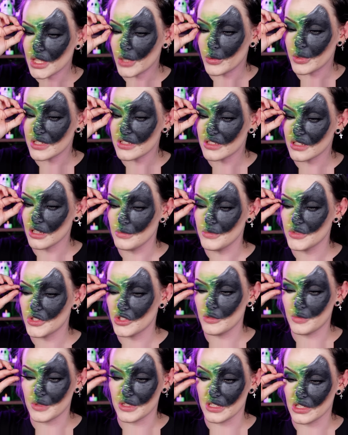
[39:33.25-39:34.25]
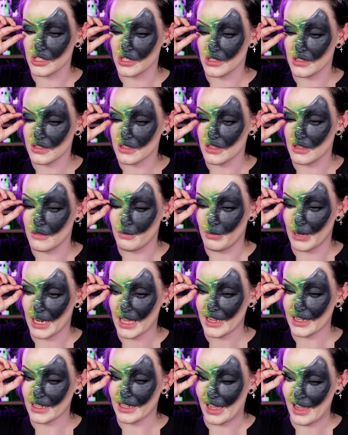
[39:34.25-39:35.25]
there were some superstitions that
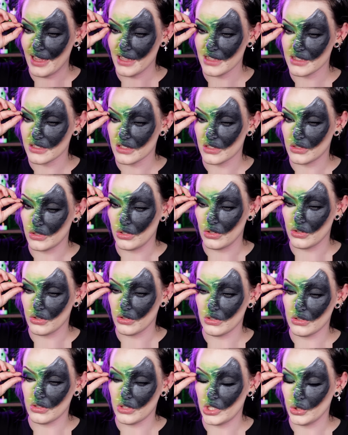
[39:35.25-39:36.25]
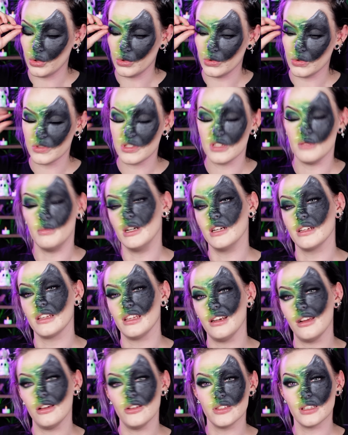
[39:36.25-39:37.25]
black cats could cure
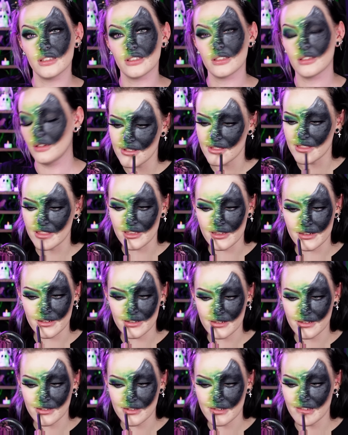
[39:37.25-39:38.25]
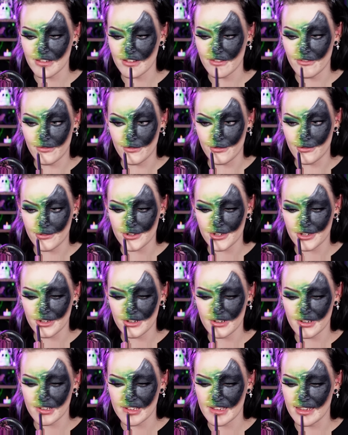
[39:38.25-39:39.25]
tuberculosis. The iconic
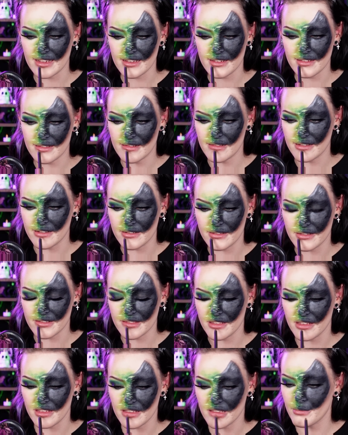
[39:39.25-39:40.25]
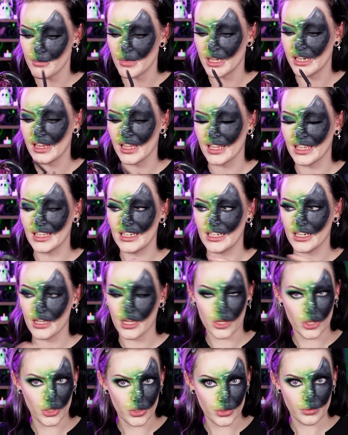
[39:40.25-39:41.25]
fortune cat, known as the Maneki
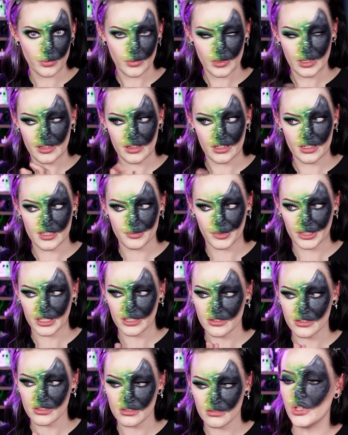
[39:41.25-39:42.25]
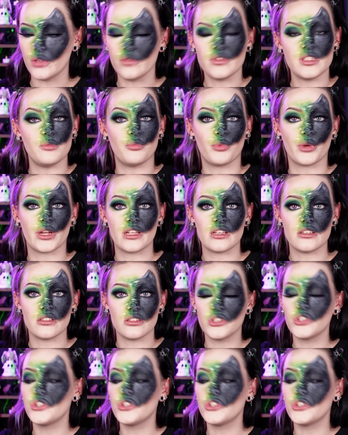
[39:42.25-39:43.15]
Neko, I think it's pronounced, obviously brings